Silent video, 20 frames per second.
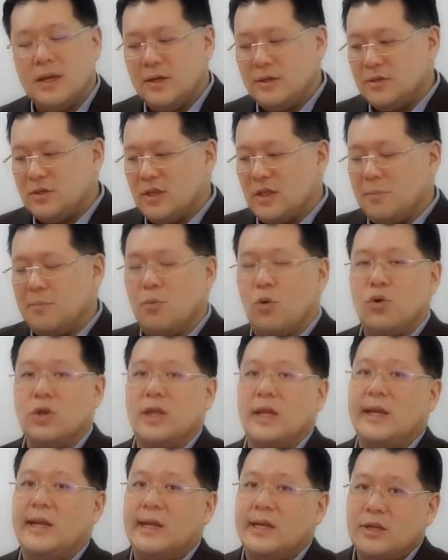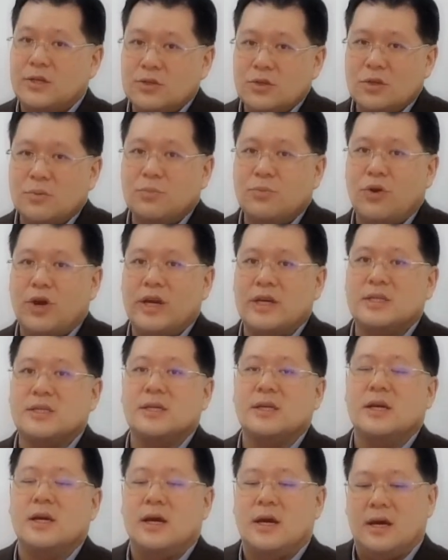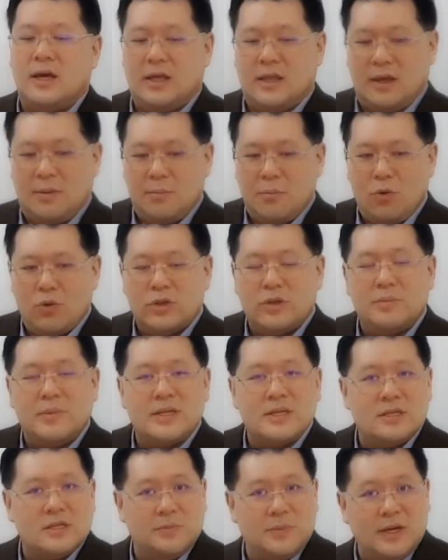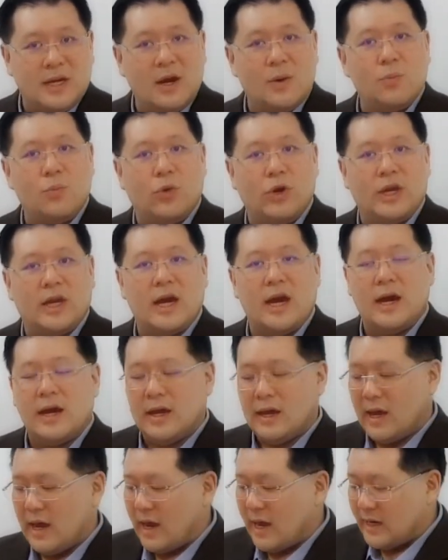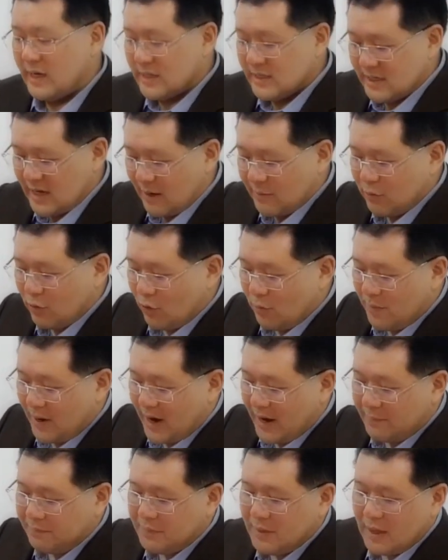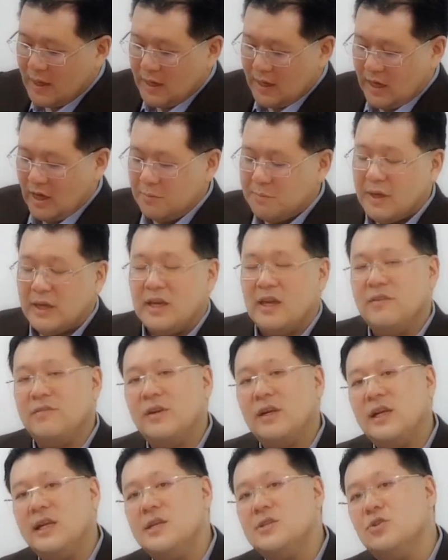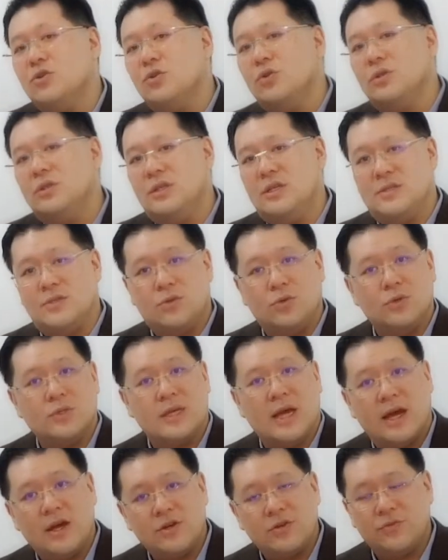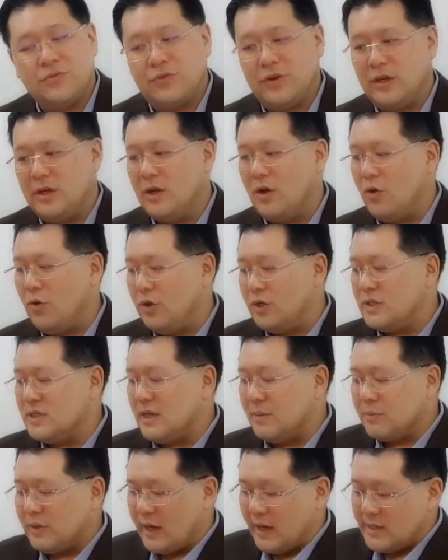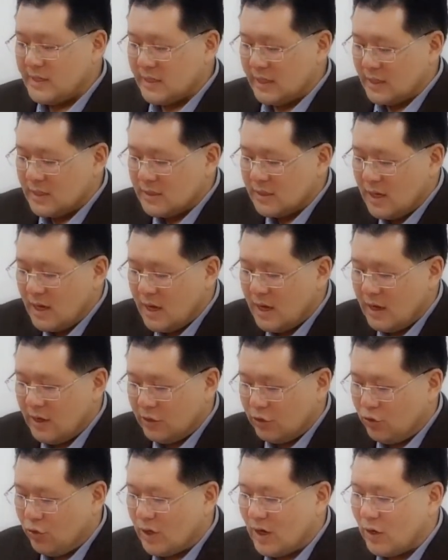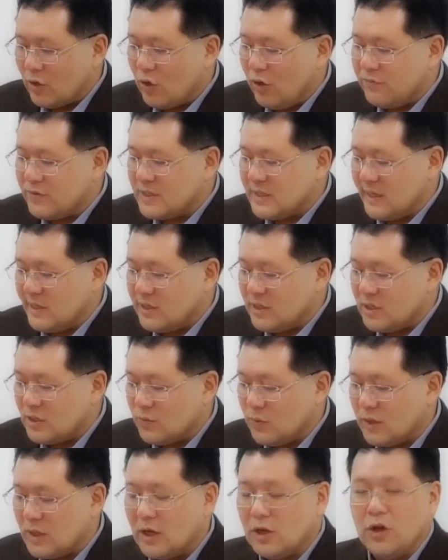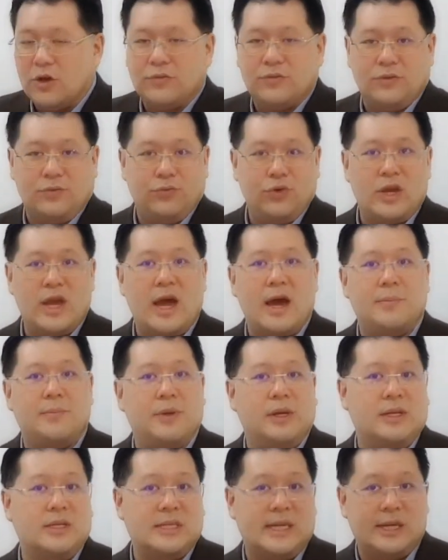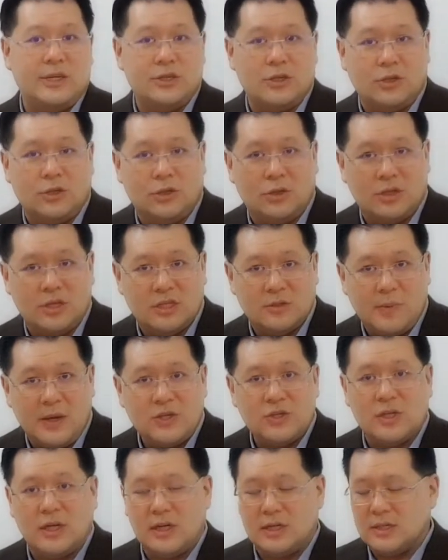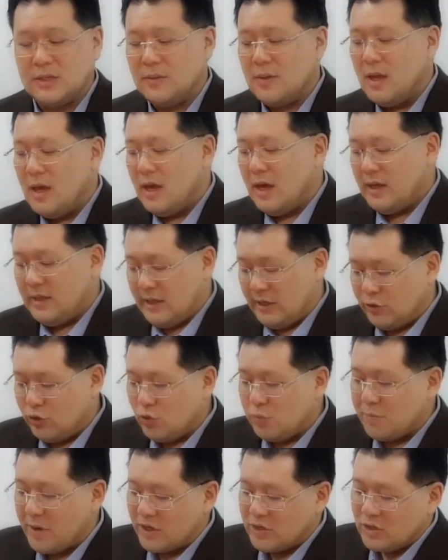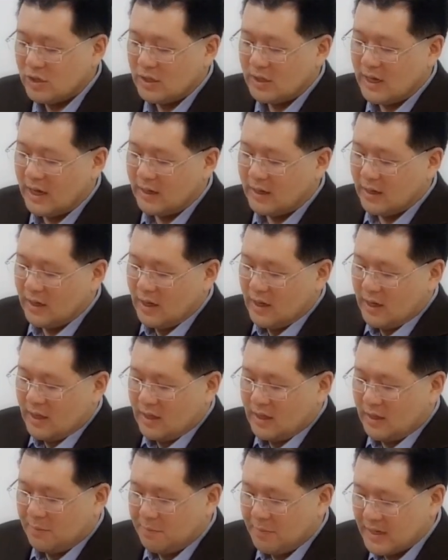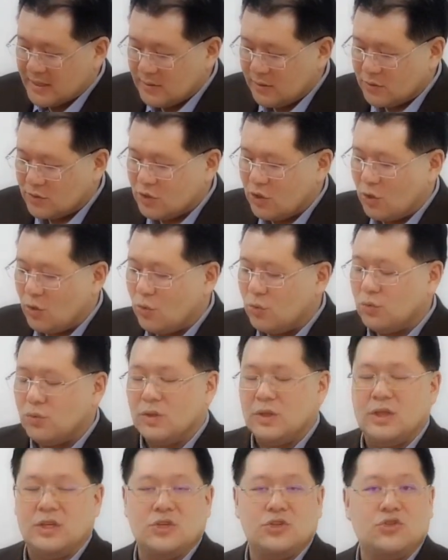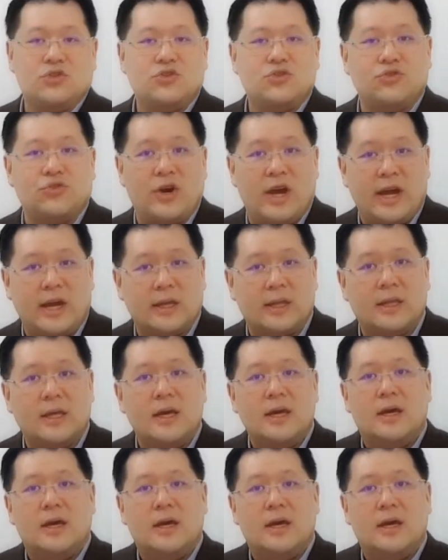So the more they lean into the brace, the more the muscles become weaker, and as time goes by, it may even lead to disuse atrophy, or in some cases, during our conversations with a lot of the rehabilitation specialists, they do mention that the muscle tone, the strength